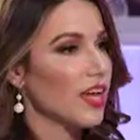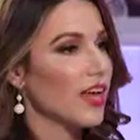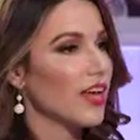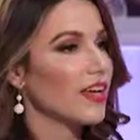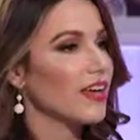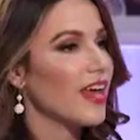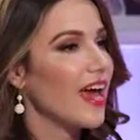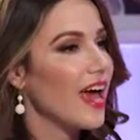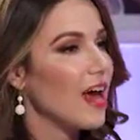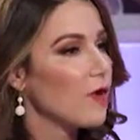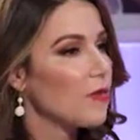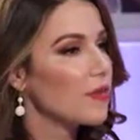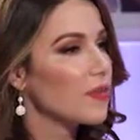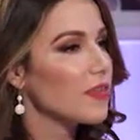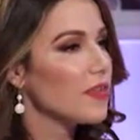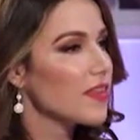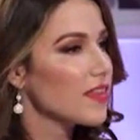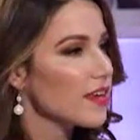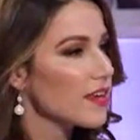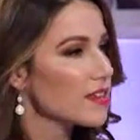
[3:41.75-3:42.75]
And how are
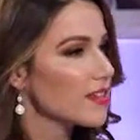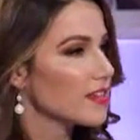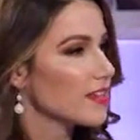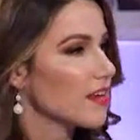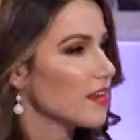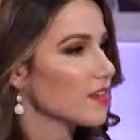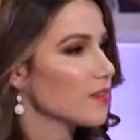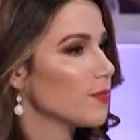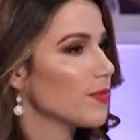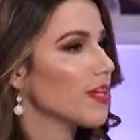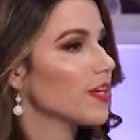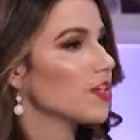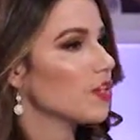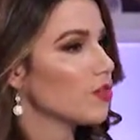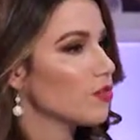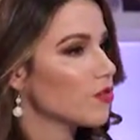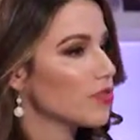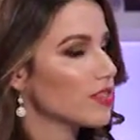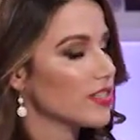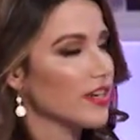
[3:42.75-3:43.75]
these cells being
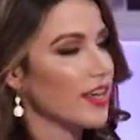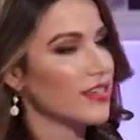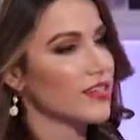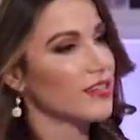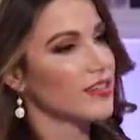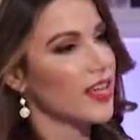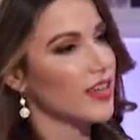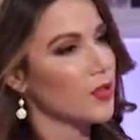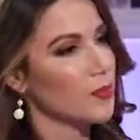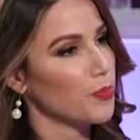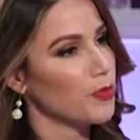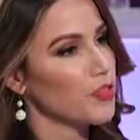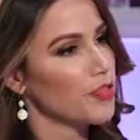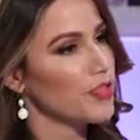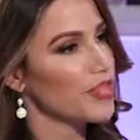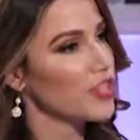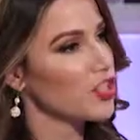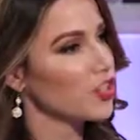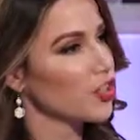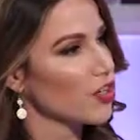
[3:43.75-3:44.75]
used in aesthetic
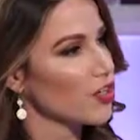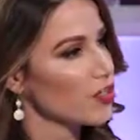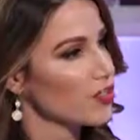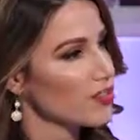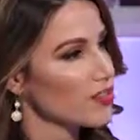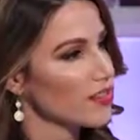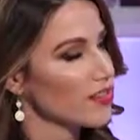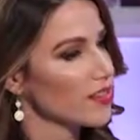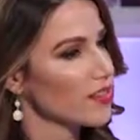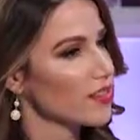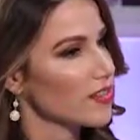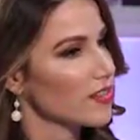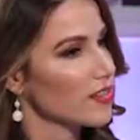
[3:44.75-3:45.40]
procedures?